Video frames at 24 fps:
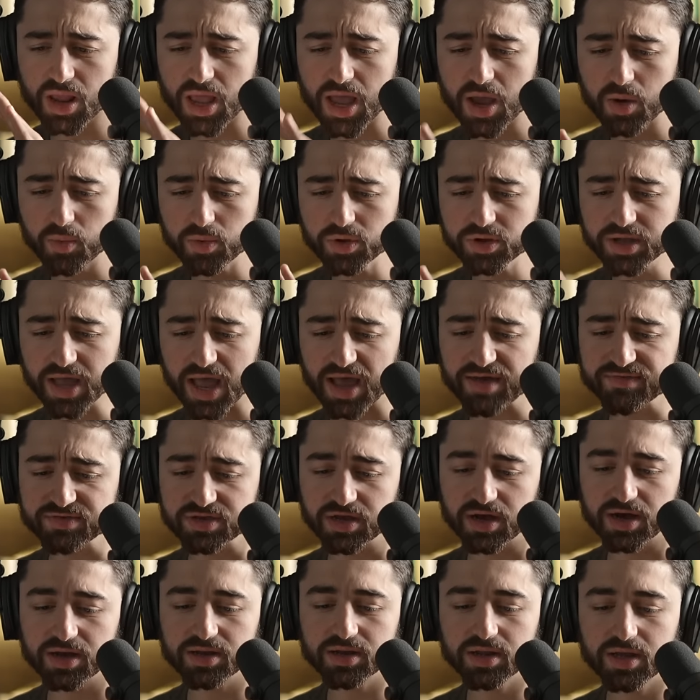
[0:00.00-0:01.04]
I will
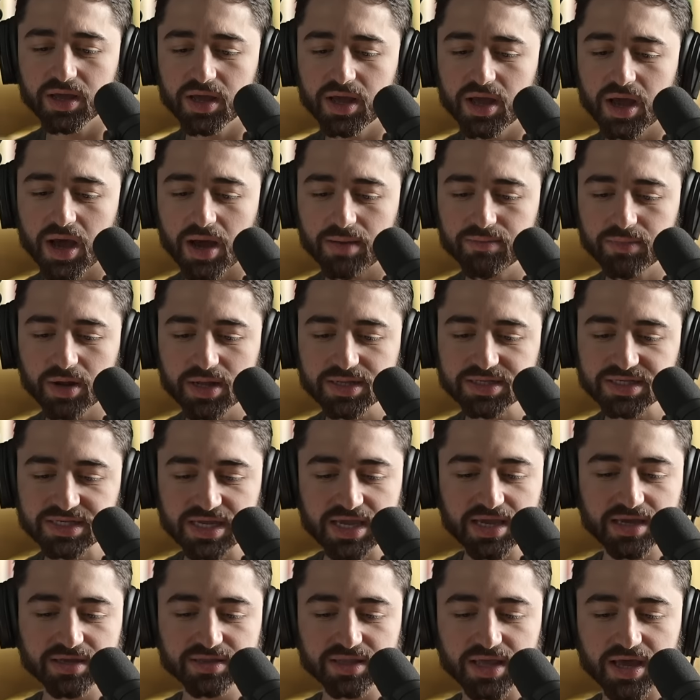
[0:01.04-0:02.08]
caveat, I'm not
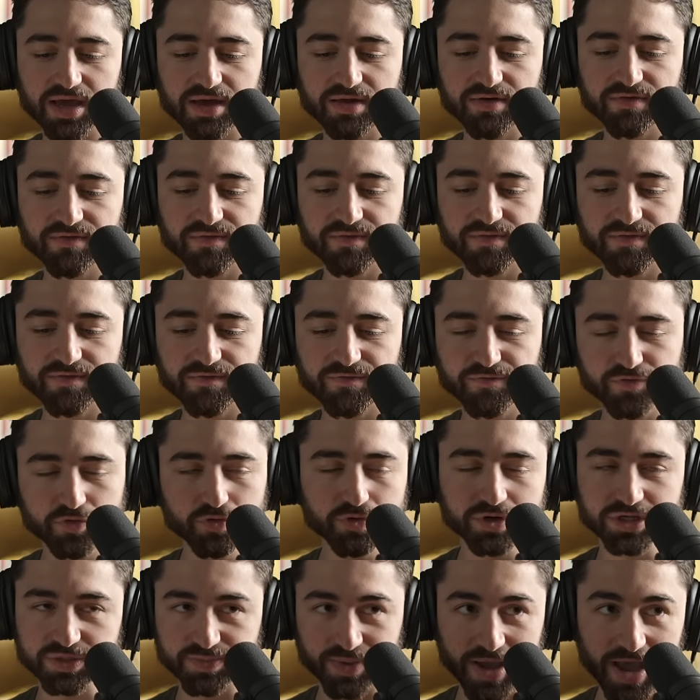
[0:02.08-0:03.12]
saying that
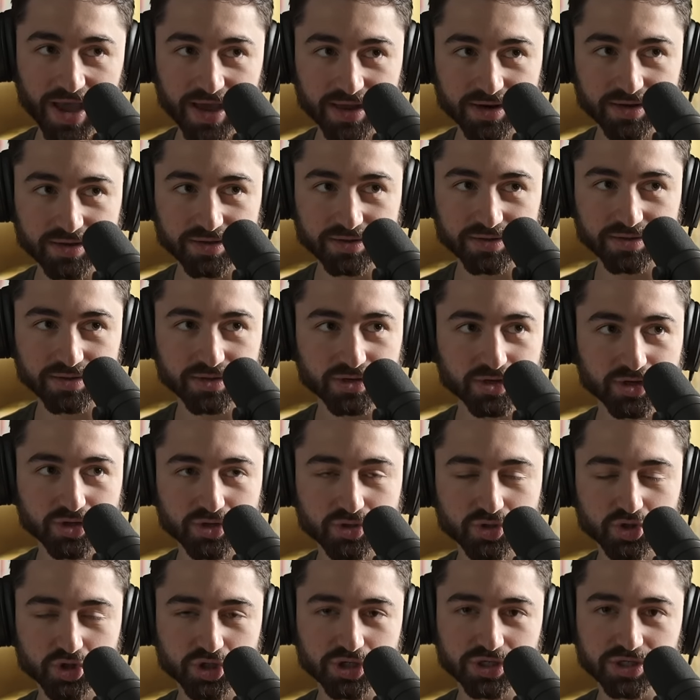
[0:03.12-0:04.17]
fruit is bad. Like
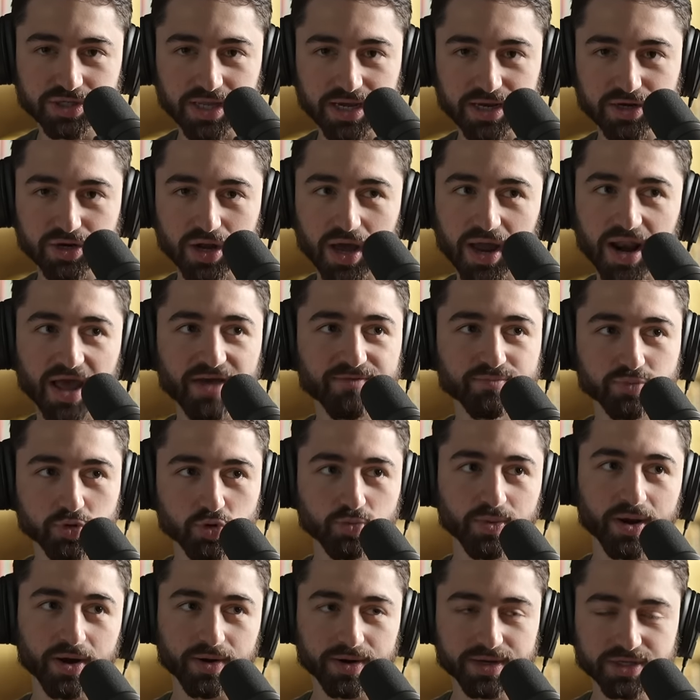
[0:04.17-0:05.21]
you shouldn't like not have
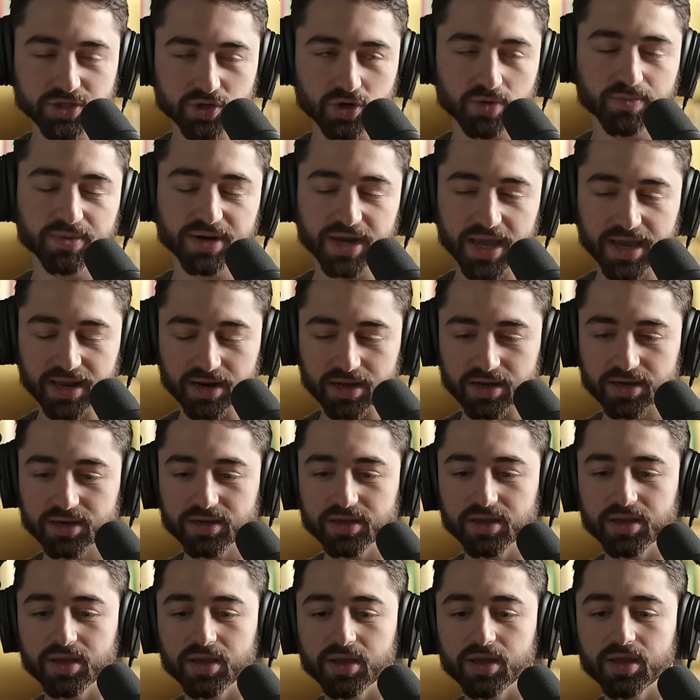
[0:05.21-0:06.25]
blueberries or a banana.
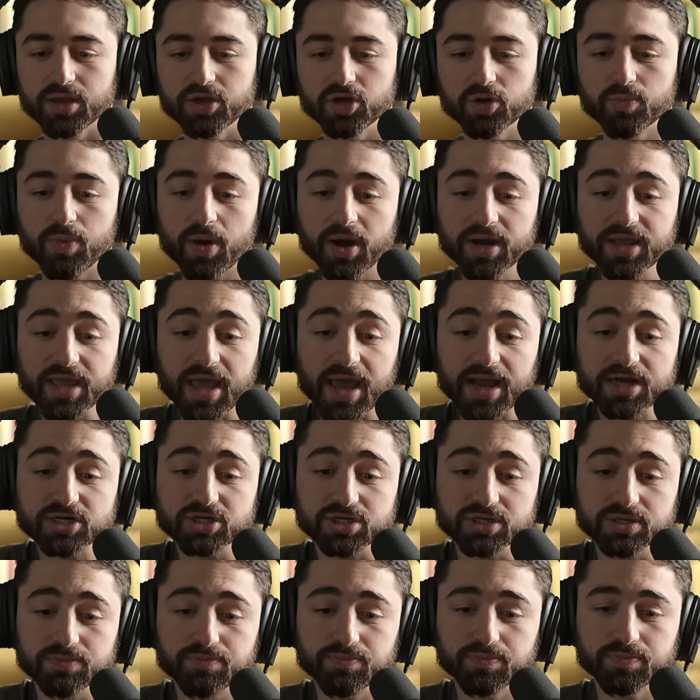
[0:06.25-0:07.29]
Your body
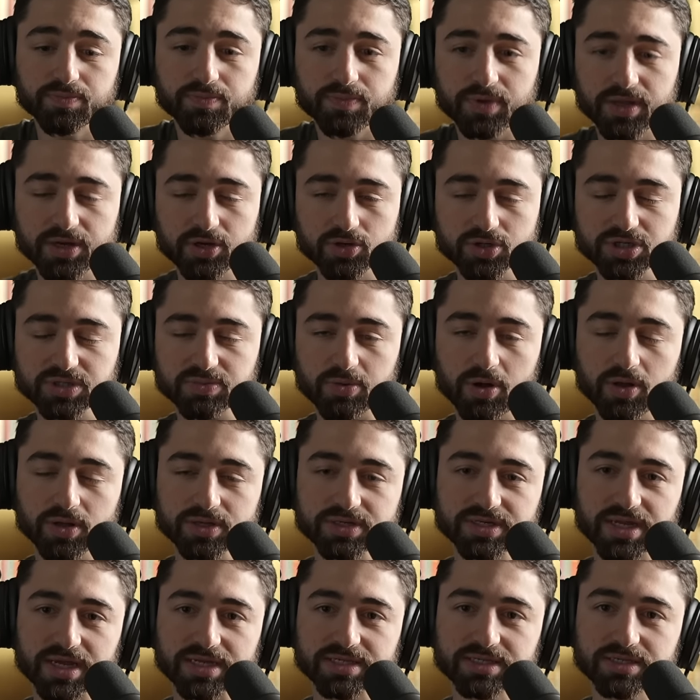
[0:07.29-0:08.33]
actually in your small
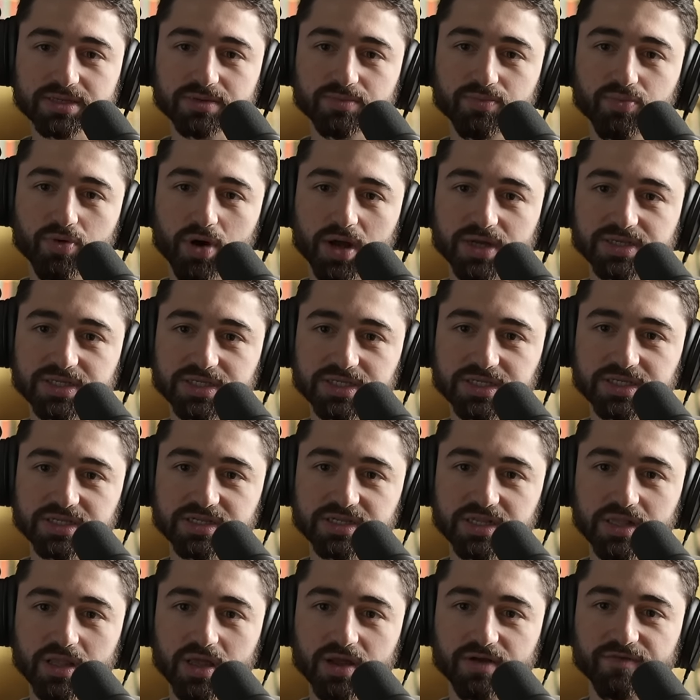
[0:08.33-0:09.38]
intestine
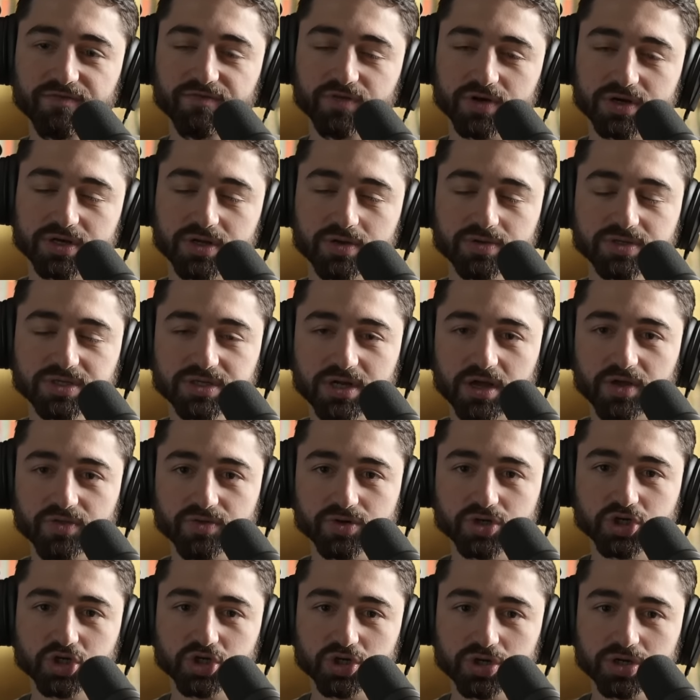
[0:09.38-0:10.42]
processes a lot of fructose to
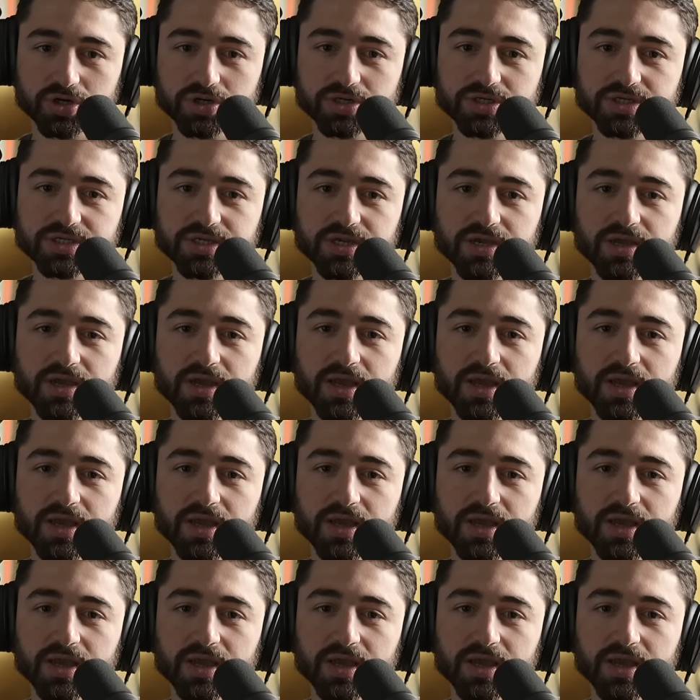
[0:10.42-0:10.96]
other sugars,